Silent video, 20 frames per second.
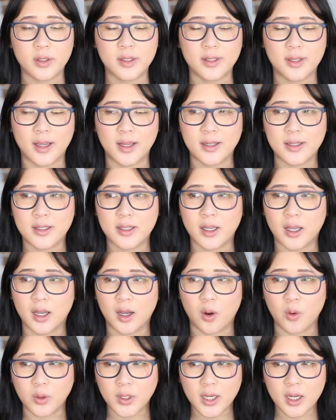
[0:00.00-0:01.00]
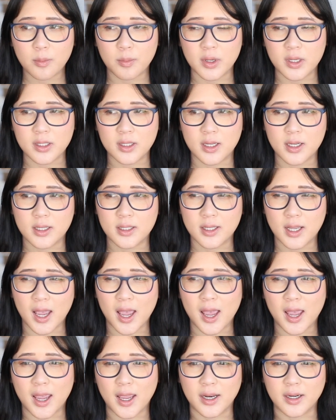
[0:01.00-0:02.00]
since owning a business
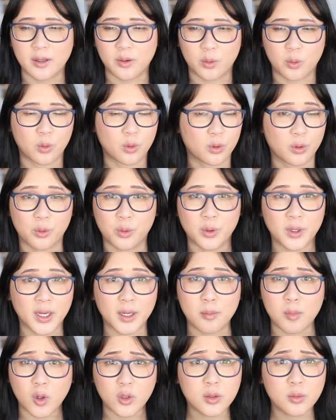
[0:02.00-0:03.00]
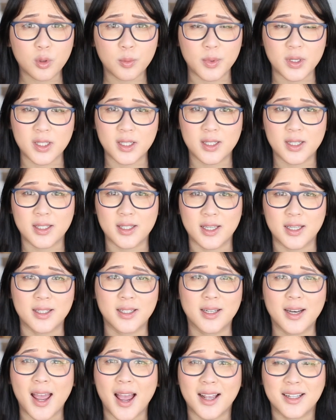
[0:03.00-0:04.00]
and or owning multiple businesses
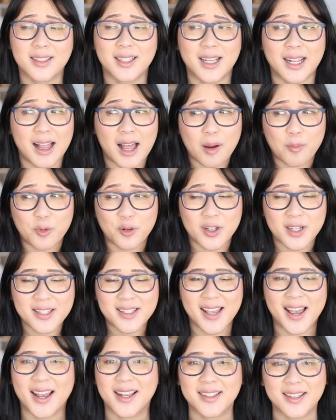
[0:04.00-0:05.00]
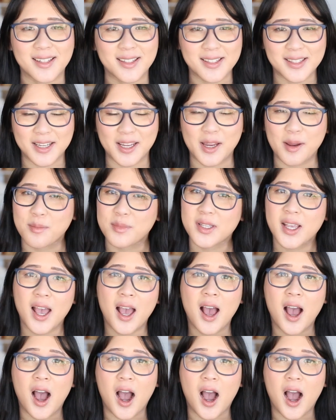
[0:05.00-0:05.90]
isn't as glamorous as it seems.